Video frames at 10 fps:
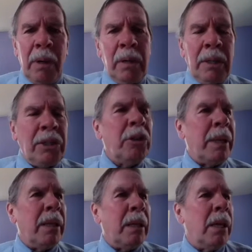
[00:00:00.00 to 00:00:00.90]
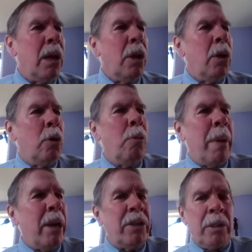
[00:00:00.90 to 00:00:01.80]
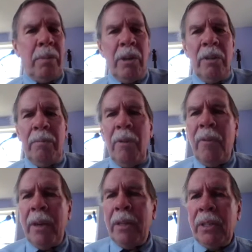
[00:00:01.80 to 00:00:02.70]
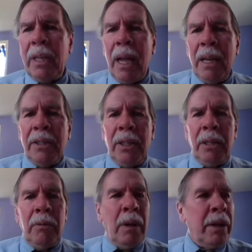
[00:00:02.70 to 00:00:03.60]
Who bears the burden of proof under the CISG?